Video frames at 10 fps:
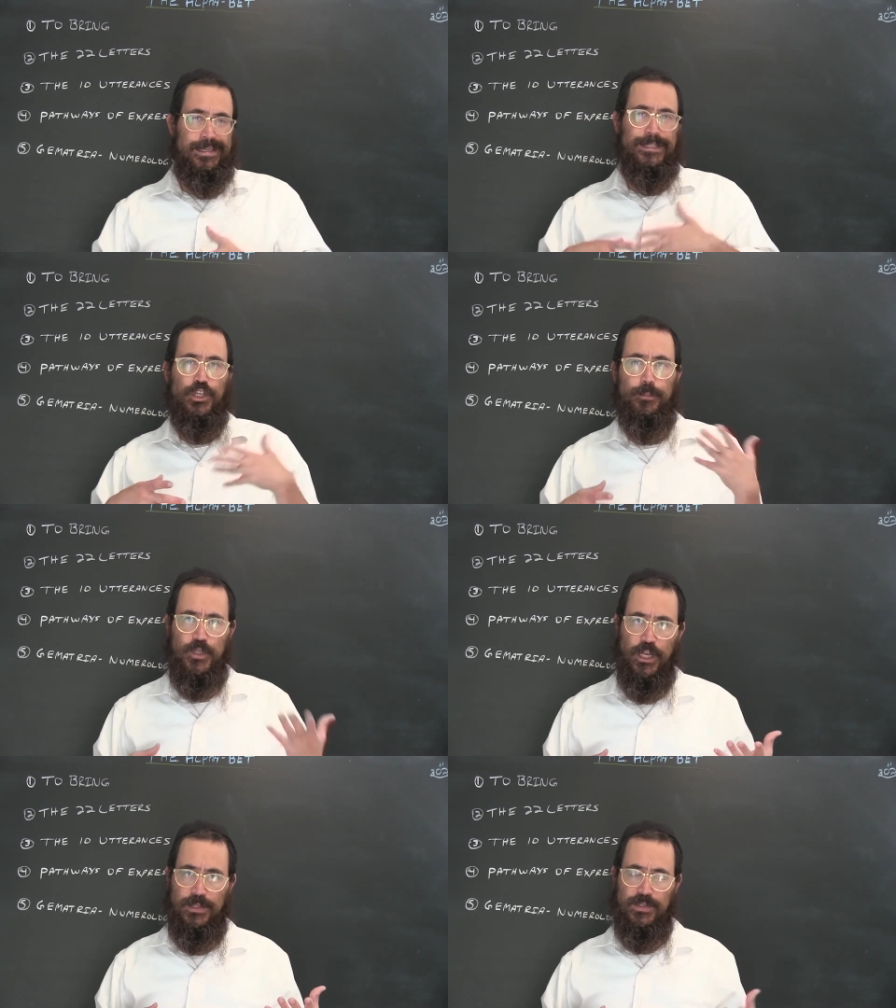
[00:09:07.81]

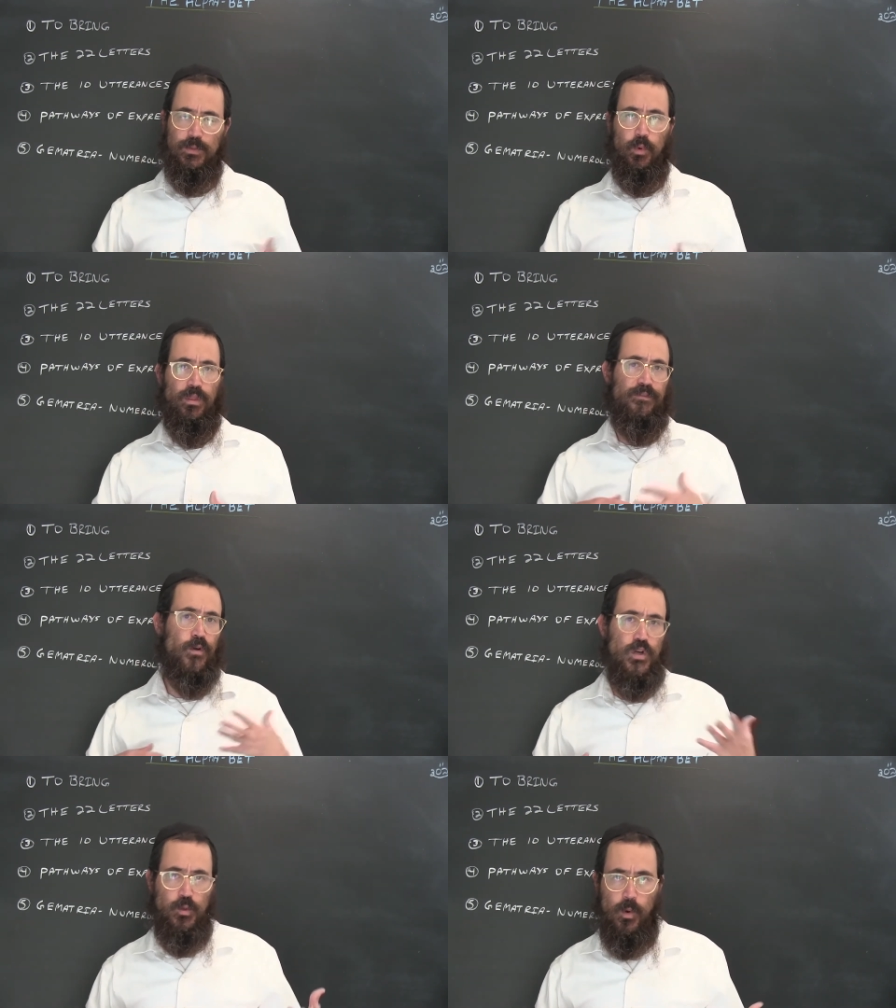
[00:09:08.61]
Egyptians were the
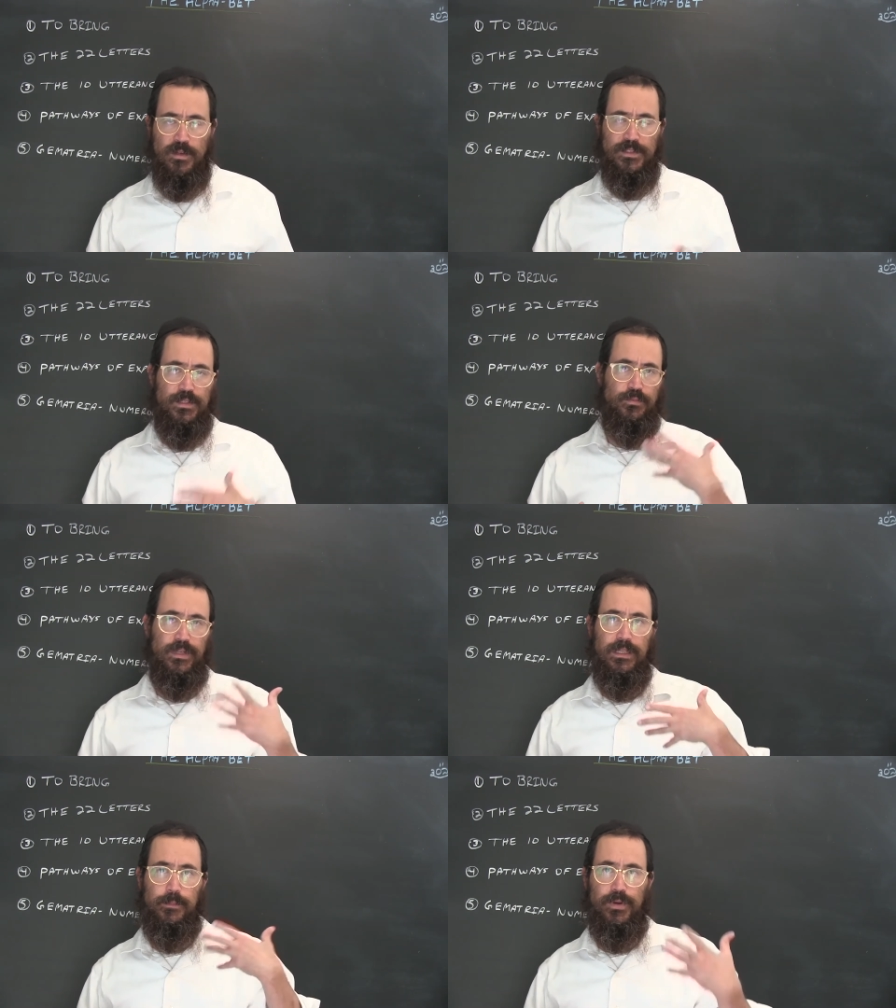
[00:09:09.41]
first ones to
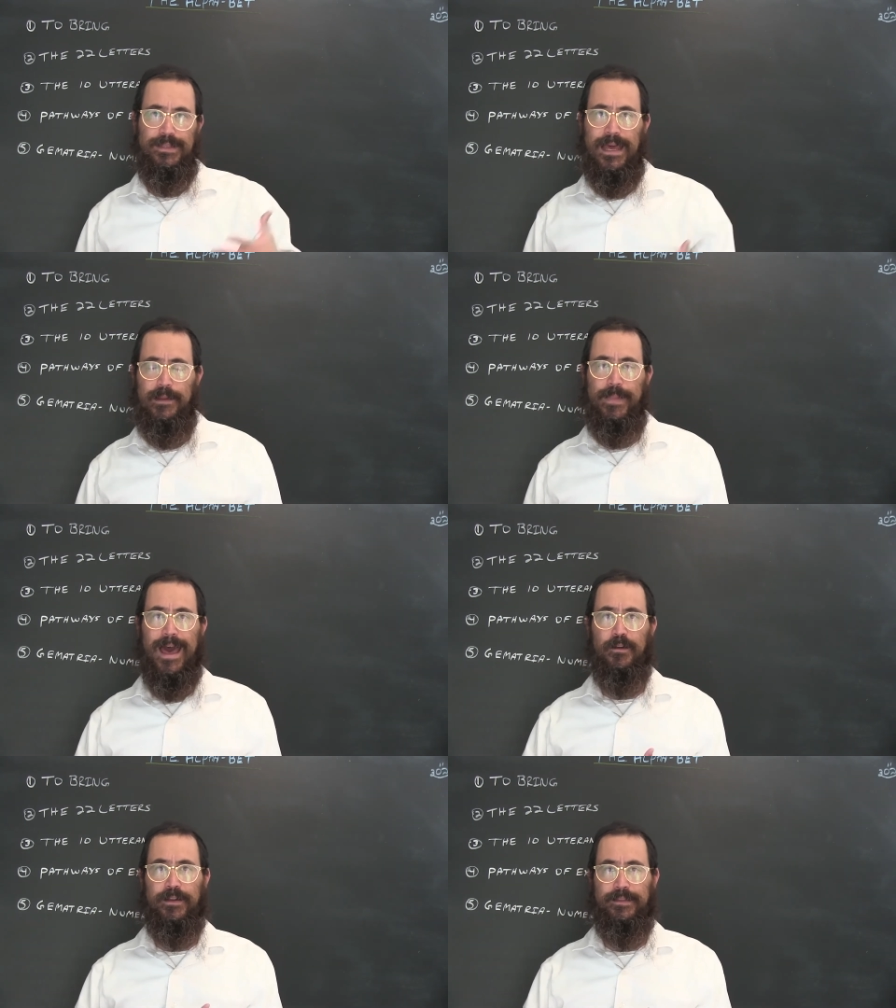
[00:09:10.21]
really bring that
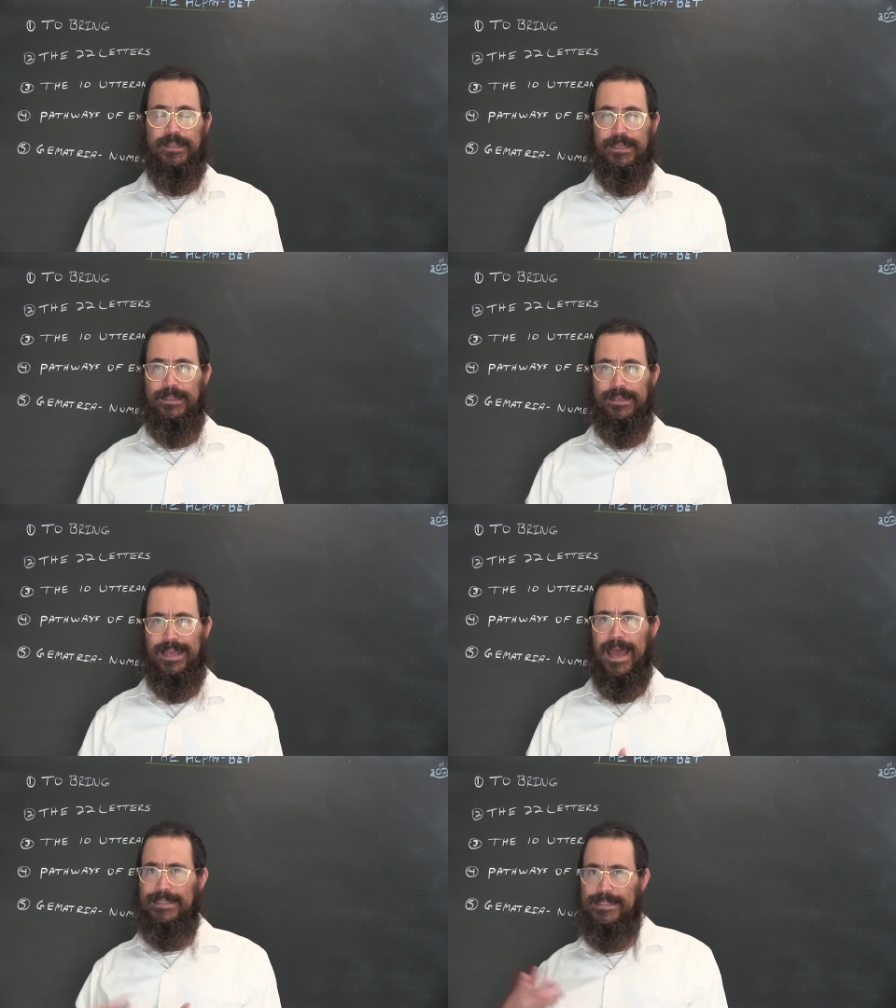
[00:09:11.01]
about, and the
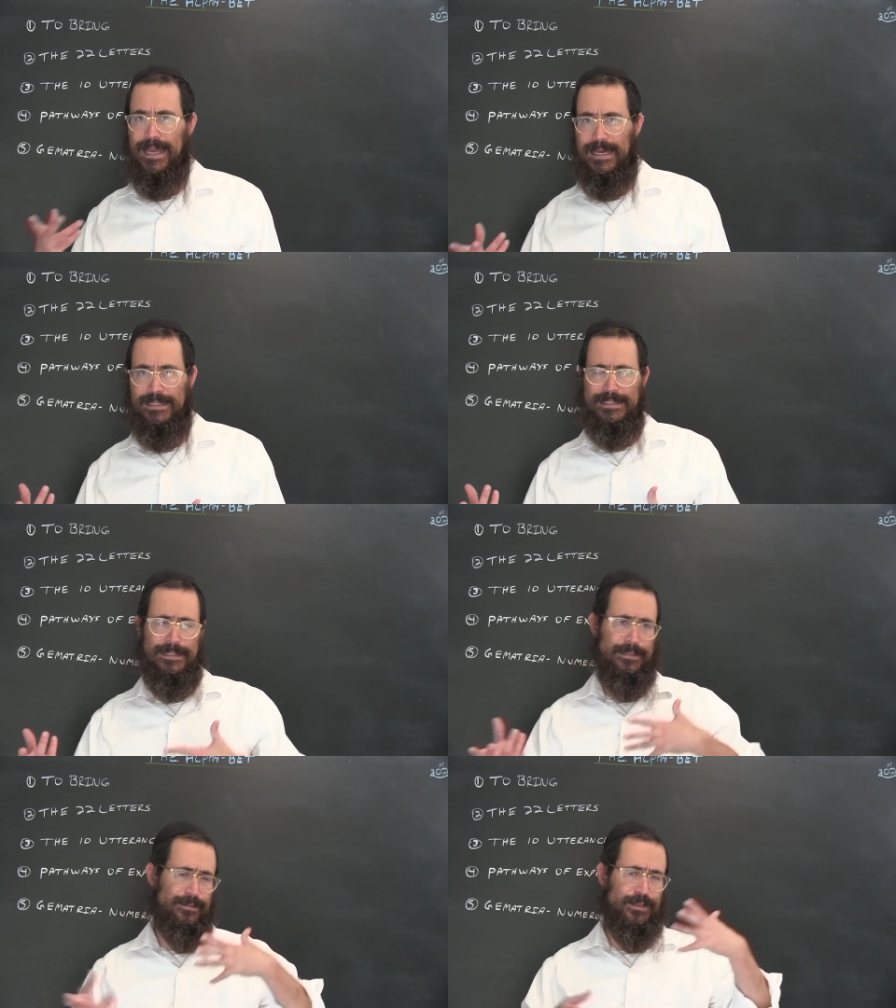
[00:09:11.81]
the Aztecs
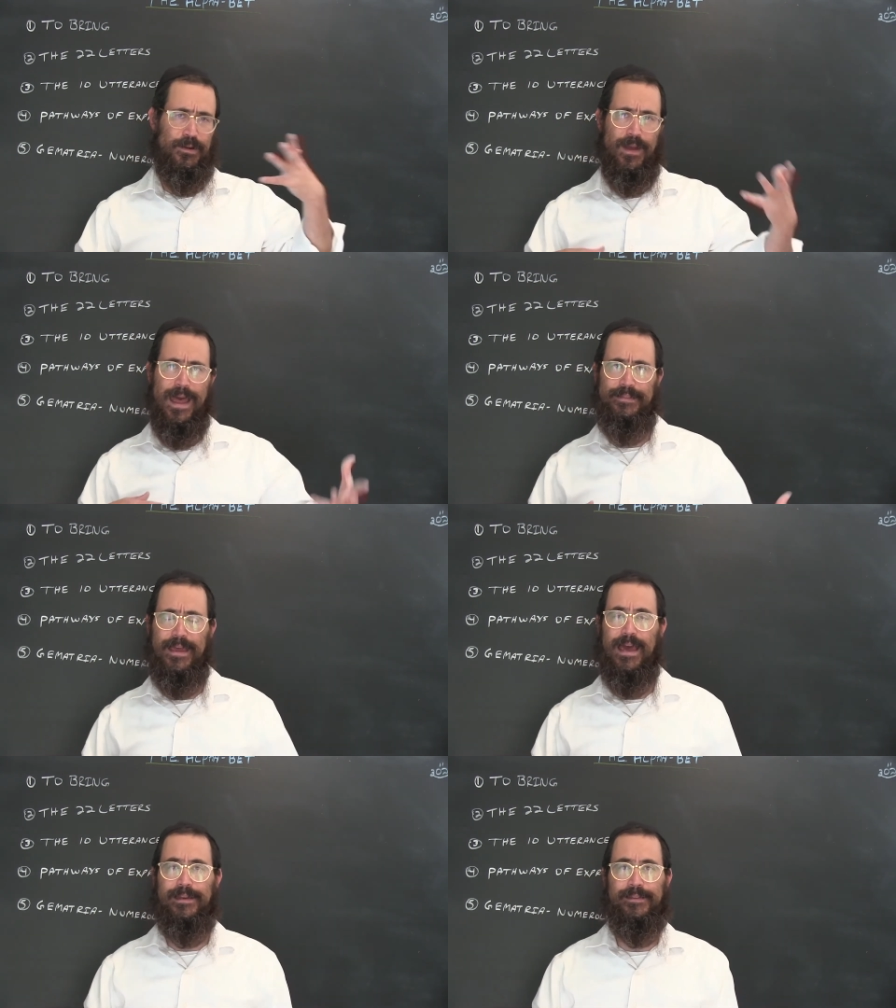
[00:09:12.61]
and you know had
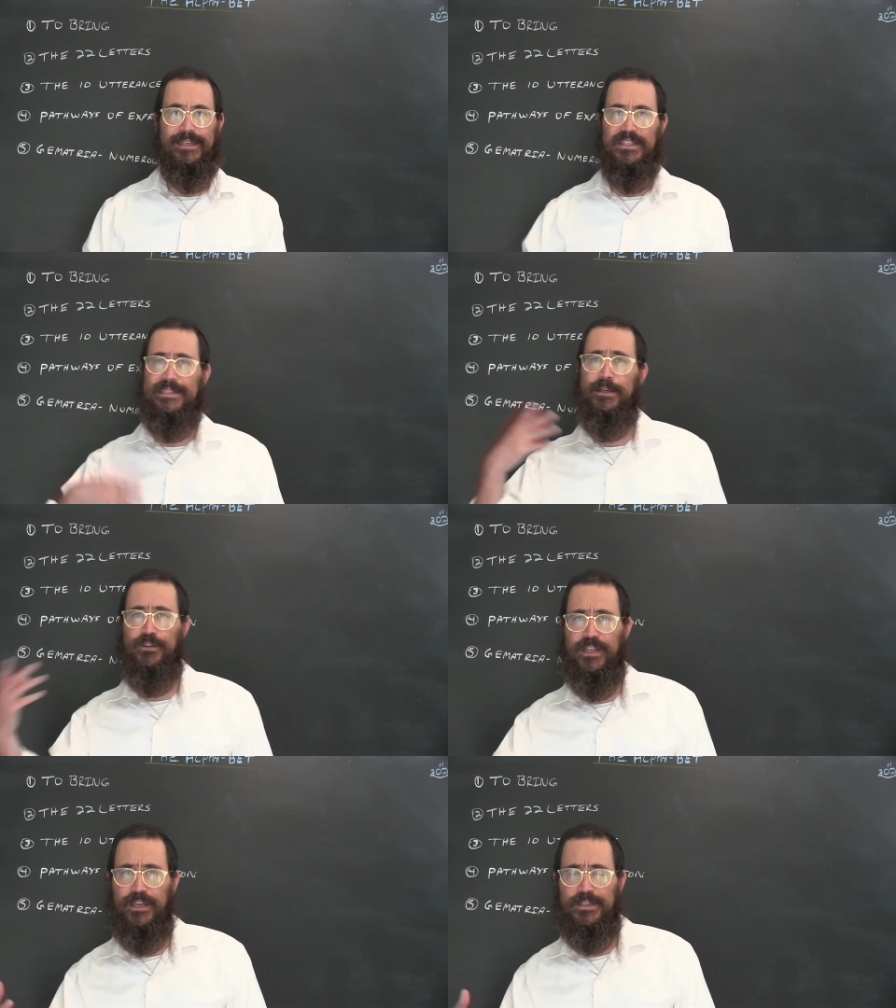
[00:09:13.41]
that, and the
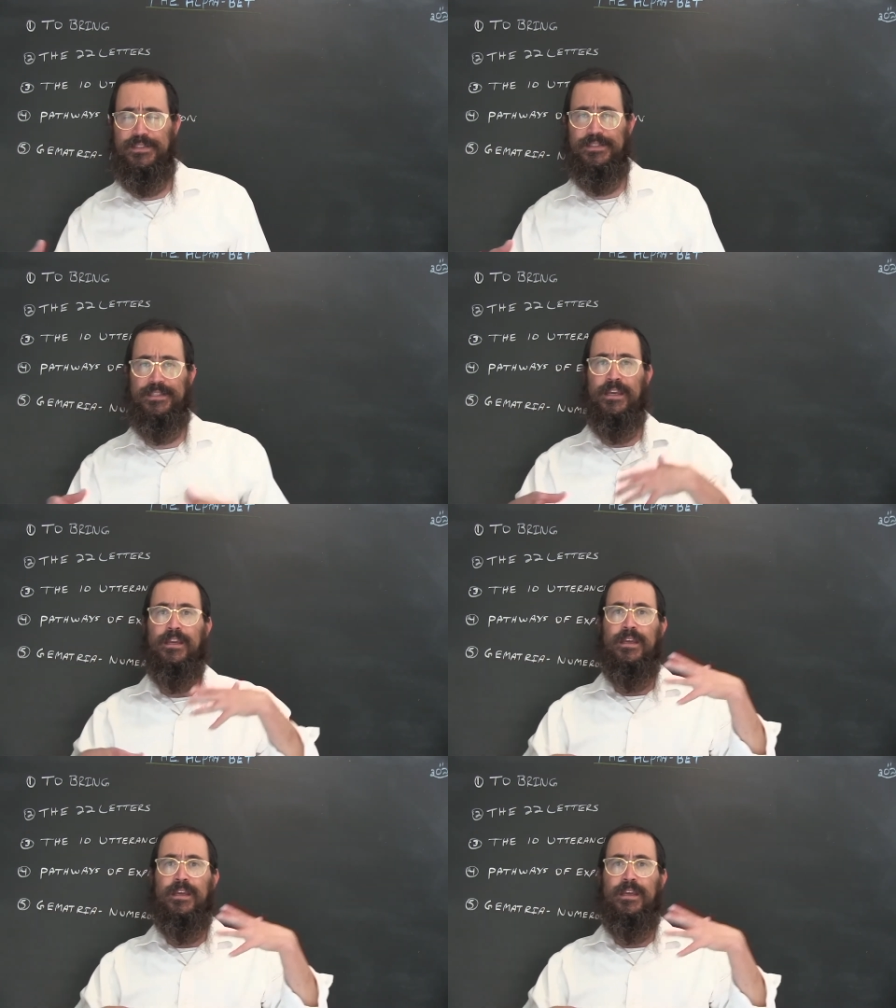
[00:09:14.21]
Assyrians,